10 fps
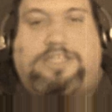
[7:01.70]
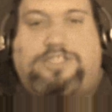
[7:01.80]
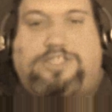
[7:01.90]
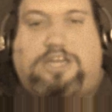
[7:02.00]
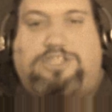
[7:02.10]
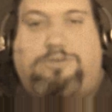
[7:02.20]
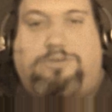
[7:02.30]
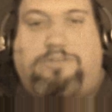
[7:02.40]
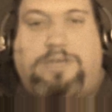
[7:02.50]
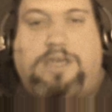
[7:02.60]
discussion
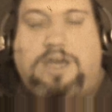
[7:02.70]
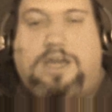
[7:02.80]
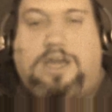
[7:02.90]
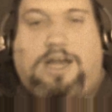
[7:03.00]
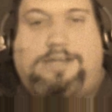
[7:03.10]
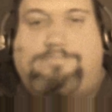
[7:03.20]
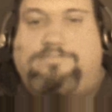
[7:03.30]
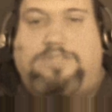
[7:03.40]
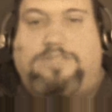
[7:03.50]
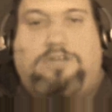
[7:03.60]
with me,
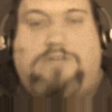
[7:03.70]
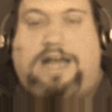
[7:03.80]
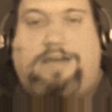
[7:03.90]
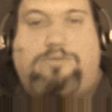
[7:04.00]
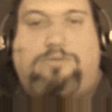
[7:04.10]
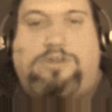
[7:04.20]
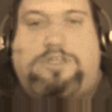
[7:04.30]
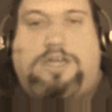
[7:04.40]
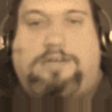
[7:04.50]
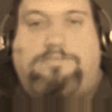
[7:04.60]
I would
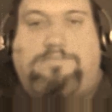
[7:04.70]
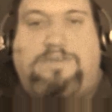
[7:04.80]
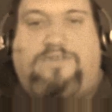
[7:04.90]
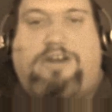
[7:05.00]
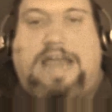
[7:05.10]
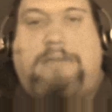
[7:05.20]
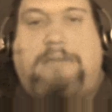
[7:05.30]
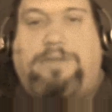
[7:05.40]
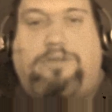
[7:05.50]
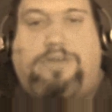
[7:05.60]
be very
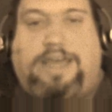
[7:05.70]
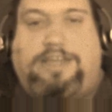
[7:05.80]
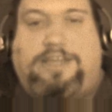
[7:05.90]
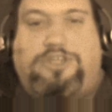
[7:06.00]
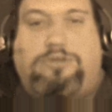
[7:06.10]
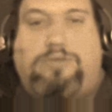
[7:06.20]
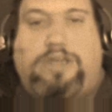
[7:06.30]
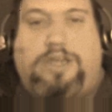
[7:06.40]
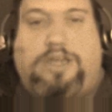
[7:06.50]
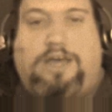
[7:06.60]
happy to engage you
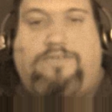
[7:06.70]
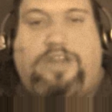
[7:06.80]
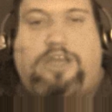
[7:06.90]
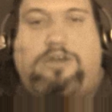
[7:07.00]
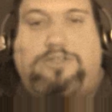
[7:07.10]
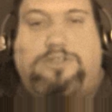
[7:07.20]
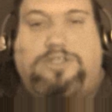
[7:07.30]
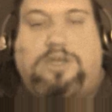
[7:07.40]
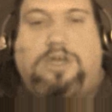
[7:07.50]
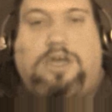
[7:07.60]
in
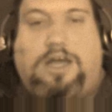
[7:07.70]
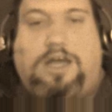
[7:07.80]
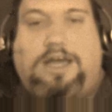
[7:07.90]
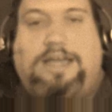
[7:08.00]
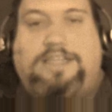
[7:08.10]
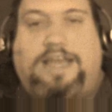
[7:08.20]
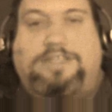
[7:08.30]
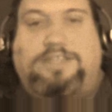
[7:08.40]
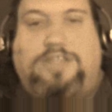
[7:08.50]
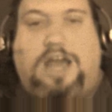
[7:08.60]
videos and
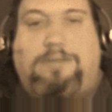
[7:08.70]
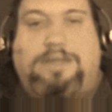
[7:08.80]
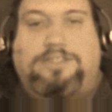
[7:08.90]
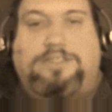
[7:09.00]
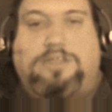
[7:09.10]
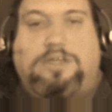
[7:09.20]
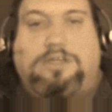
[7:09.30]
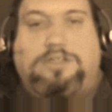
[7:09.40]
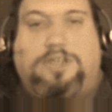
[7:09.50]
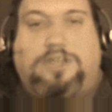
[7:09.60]
text comments.
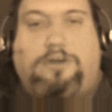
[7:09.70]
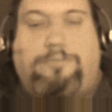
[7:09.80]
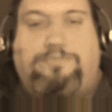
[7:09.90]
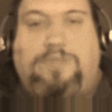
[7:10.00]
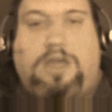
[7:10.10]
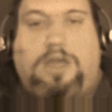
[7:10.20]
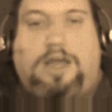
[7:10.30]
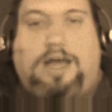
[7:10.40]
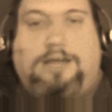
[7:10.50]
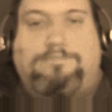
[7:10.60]
So,
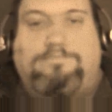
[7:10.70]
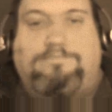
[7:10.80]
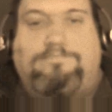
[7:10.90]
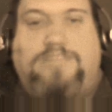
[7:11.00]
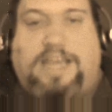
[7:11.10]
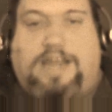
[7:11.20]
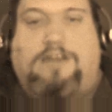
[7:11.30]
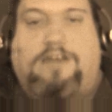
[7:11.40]
take care.